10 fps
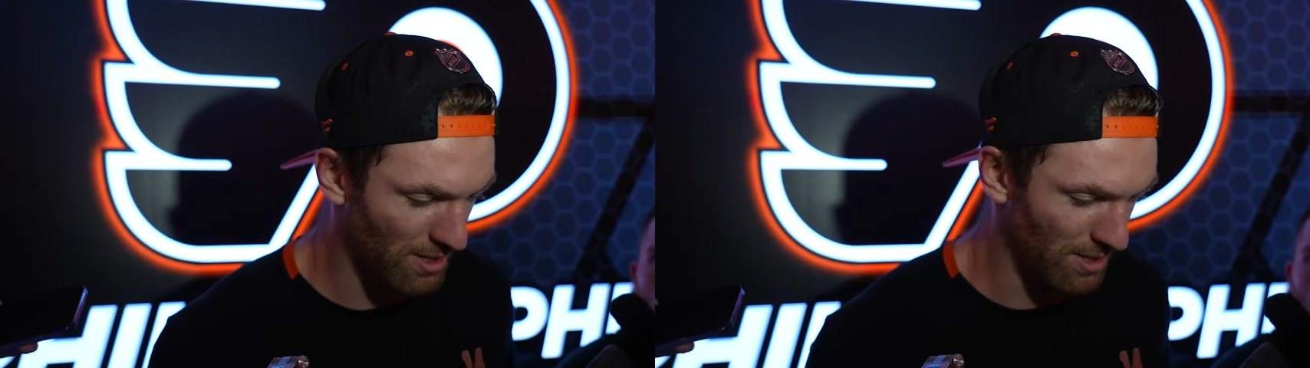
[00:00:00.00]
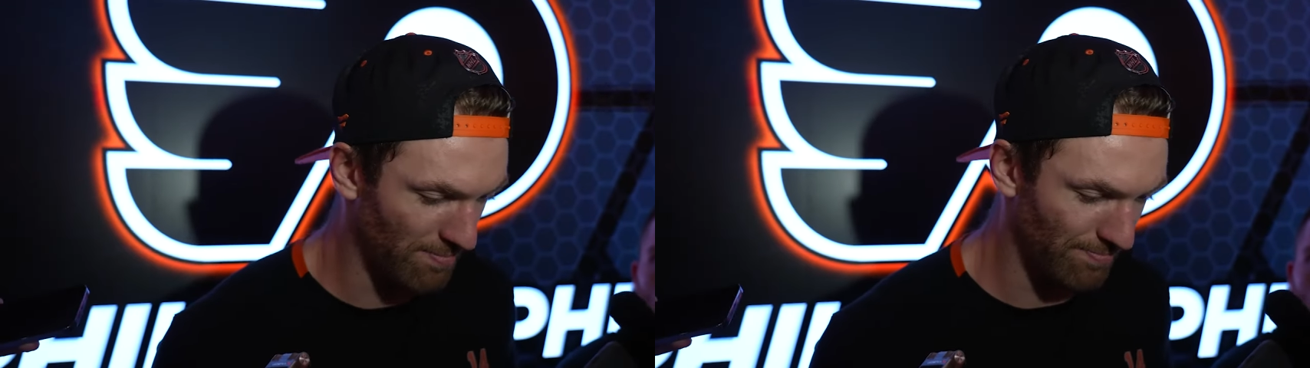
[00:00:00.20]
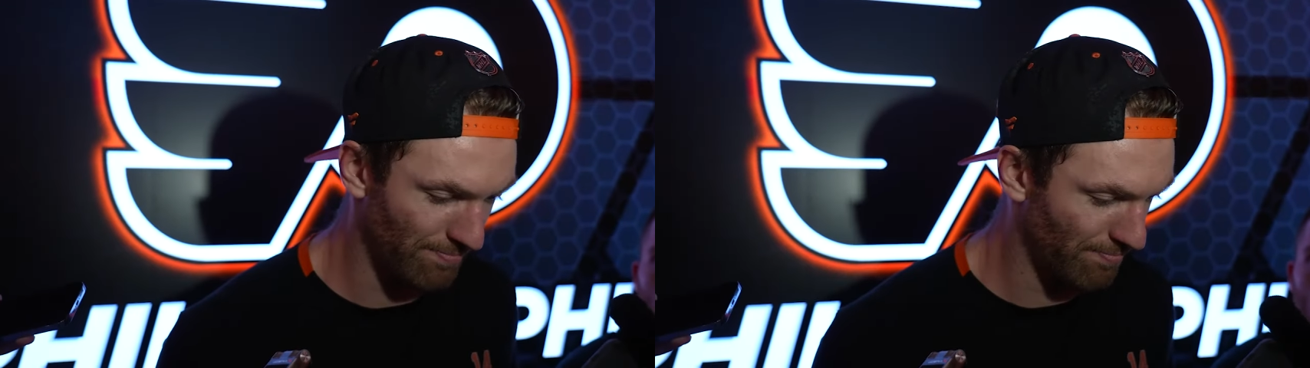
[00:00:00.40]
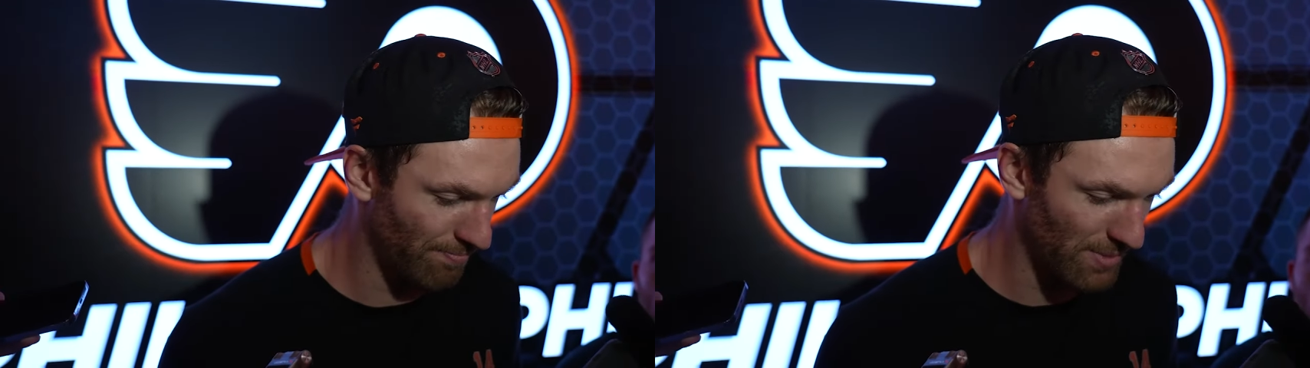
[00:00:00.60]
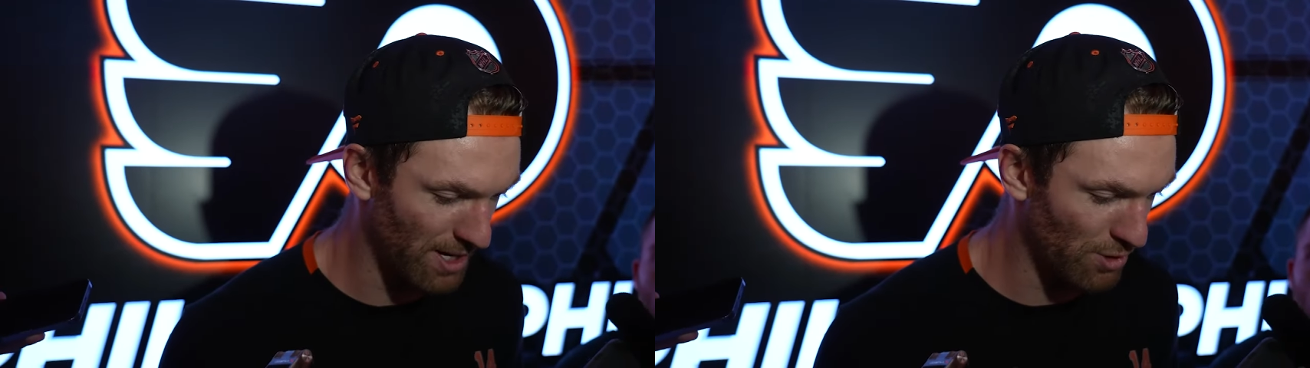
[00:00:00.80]
I
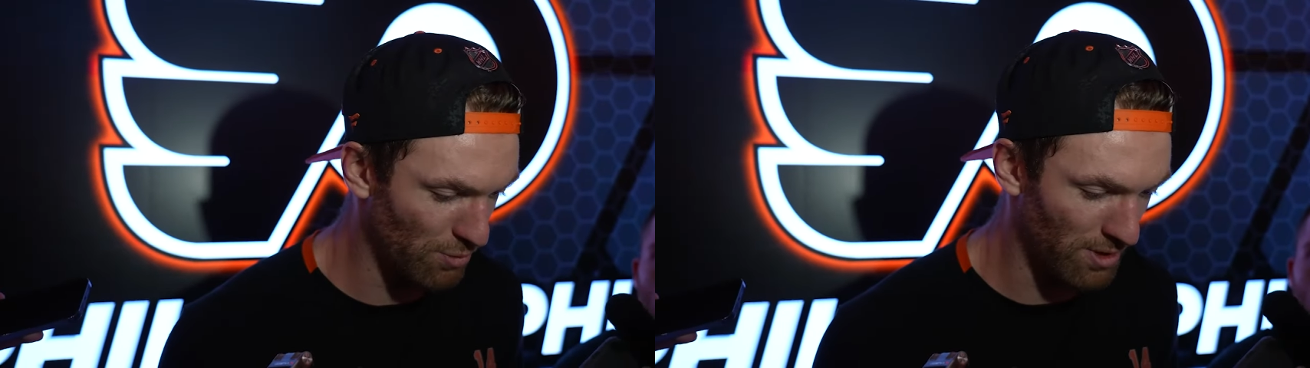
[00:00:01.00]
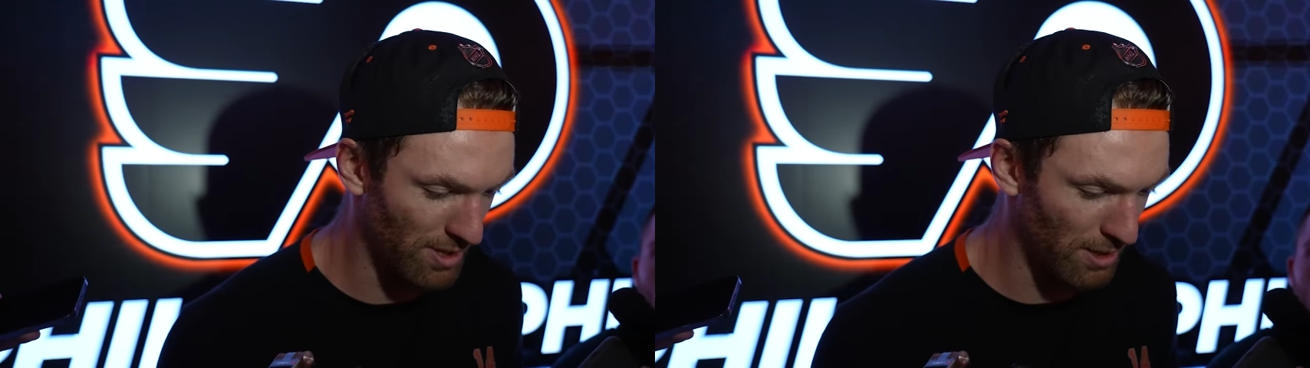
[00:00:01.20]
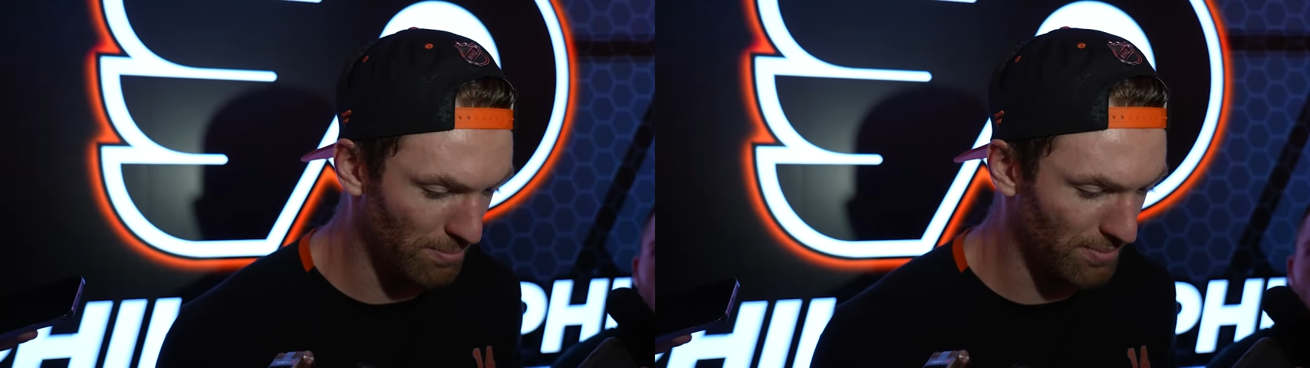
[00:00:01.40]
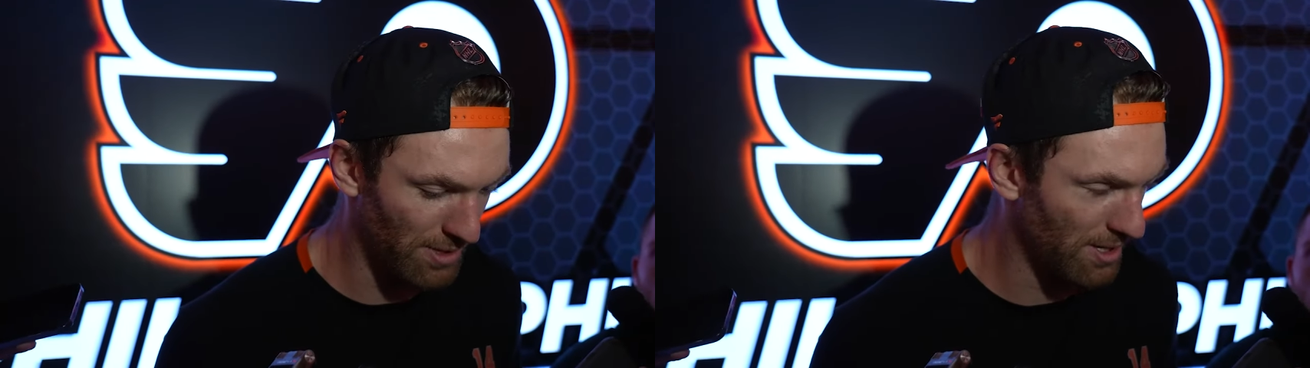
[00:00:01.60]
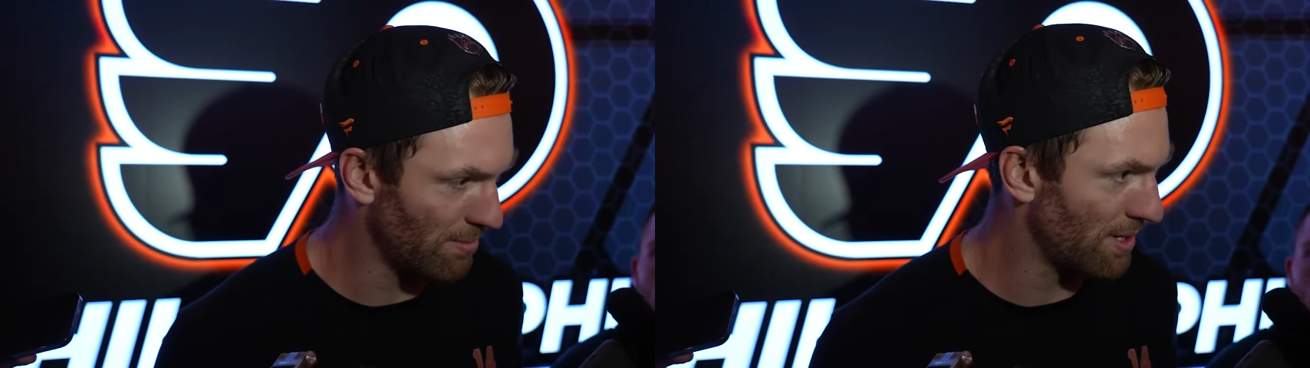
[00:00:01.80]
just want to help the
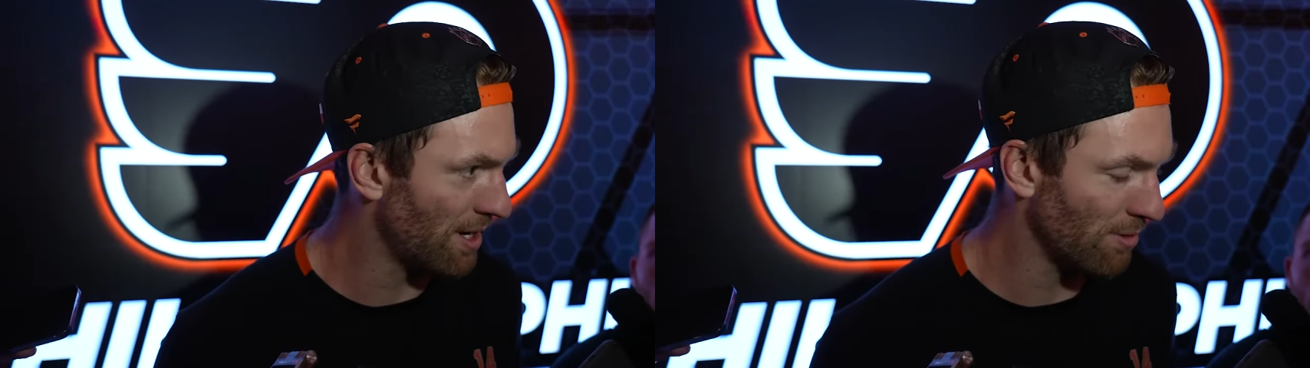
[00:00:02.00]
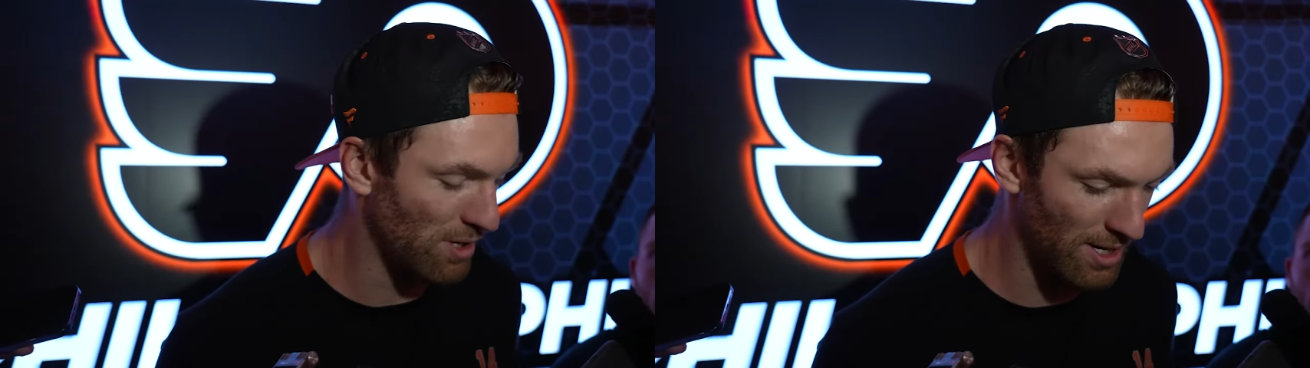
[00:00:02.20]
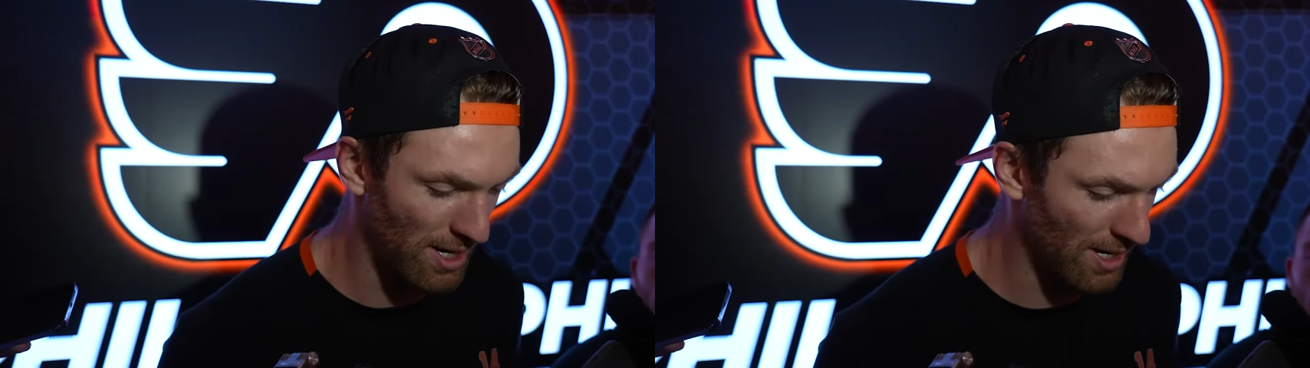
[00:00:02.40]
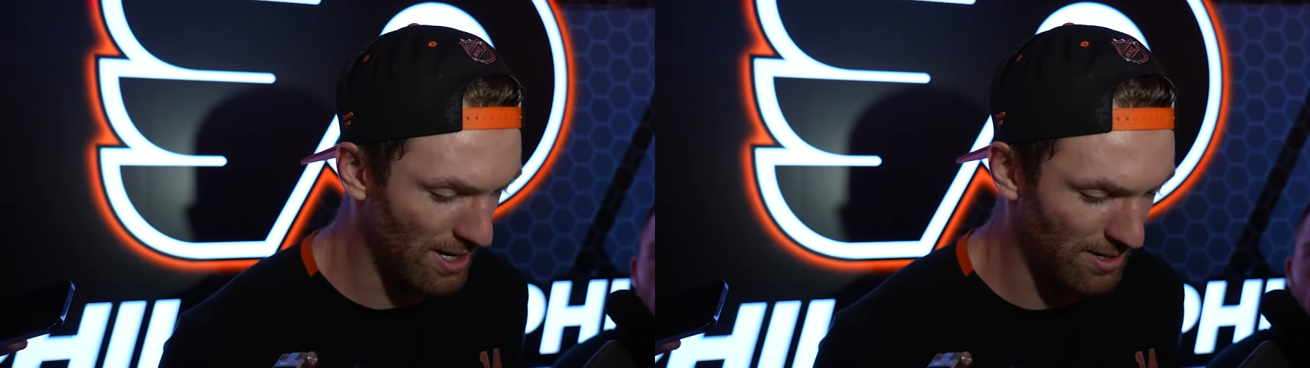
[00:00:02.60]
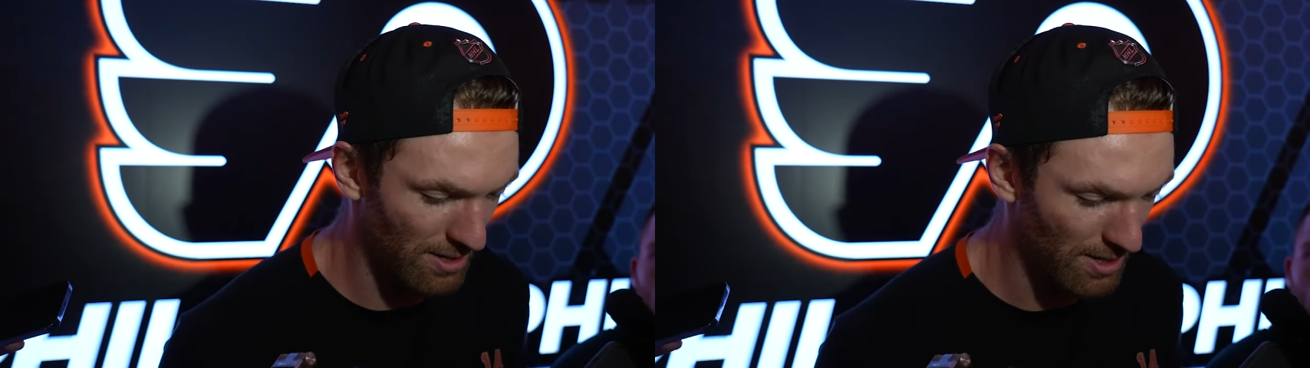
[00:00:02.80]
team in any way I
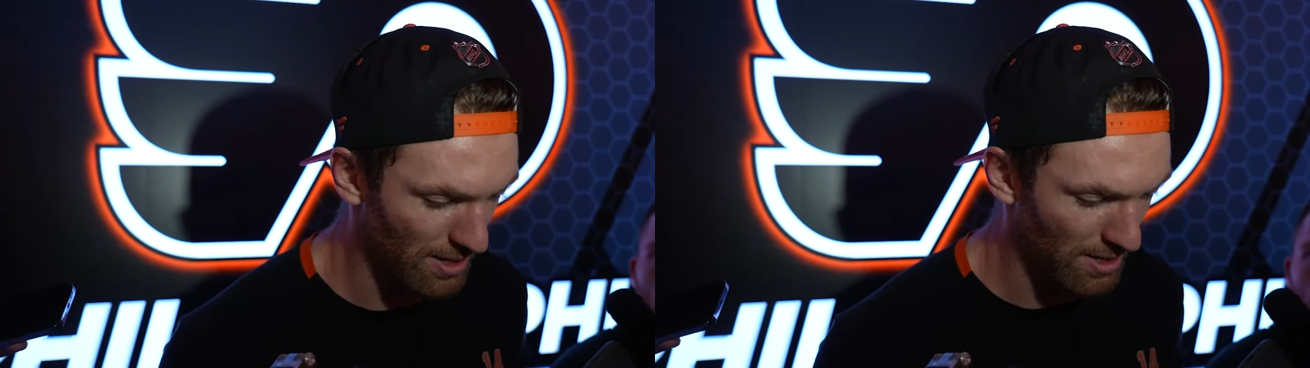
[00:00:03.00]
can.